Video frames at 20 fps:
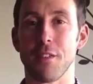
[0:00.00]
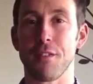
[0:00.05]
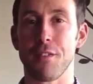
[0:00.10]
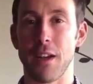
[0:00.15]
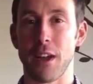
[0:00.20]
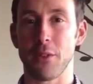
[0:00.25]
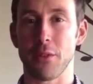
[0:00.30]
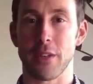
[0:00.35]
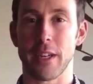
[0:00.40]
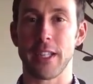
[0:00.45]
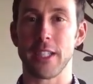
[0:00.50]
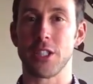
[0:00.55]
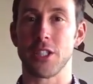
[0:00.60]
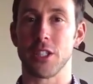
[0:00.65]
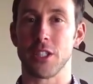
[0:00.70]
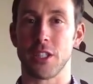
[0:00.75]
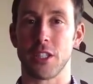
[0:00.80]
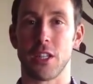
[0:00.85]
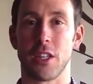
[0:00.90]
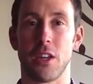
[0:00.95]

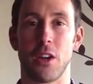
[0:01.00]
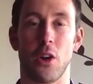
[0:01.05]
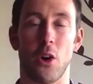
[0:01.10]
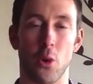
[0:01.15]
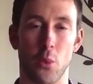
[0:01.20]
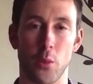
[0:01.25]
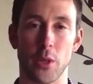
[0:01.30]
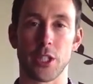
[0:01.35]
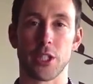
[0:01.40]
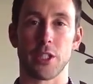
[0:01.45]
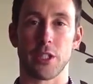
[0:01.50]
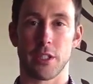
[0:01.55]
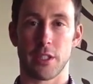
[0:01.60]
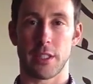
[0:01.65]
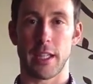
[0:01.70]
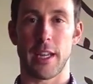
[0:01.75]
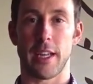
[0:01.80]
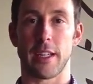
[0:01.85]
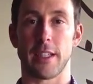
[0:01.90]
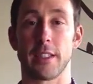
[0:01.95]
foundation on which to
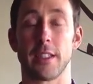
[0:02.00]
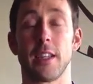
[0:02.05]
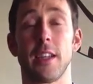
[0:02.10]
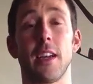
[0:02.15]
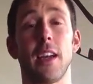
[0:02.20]
stand